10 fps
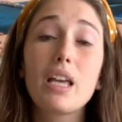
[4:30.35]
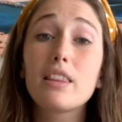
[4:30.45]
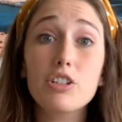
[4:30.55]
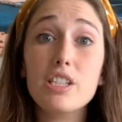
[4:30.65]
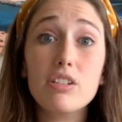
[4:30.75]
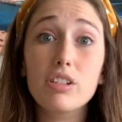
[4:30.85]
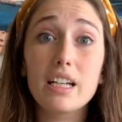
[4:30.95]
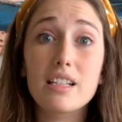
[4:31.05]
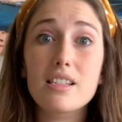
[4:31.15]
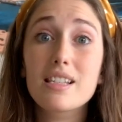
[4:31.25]
there still
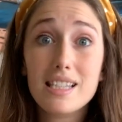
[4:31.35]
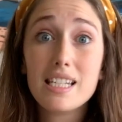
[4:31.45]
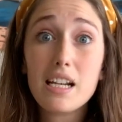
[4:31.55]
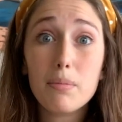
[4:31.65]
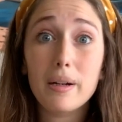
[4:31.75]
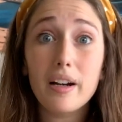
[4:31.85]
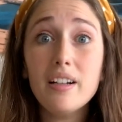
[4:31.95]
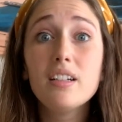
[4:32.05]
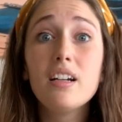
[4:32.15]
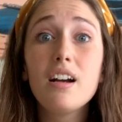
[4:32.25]
is, stigma
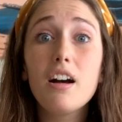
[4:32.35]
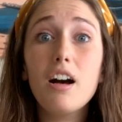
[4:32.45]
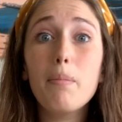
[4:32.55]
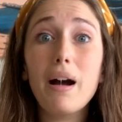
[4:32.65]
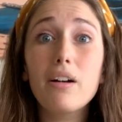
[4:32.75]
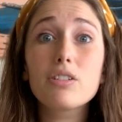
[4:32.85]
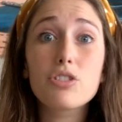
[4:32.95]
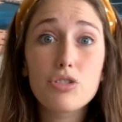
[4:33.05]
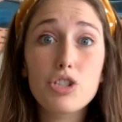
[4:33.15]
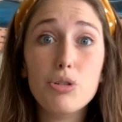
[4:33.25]

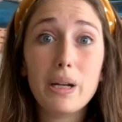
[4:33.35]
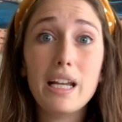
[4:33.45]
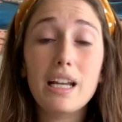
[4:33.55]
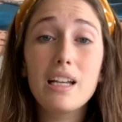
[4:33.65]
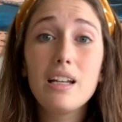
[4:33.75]
about doing